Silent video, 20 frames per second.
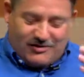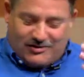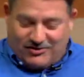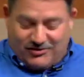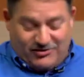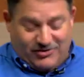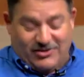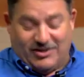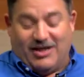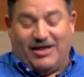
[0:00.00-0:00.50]

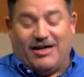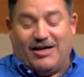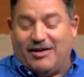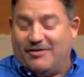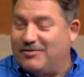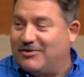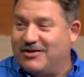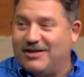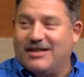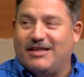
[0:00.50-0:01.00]
your job
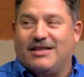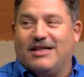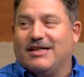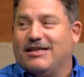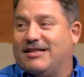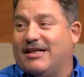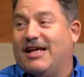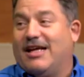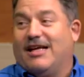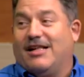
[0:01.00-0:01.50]
or
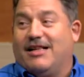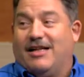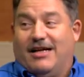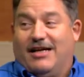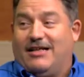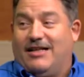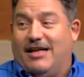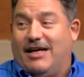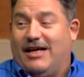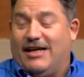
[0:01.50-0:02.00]
anything
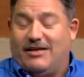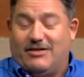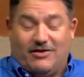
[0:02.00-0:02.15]
like that.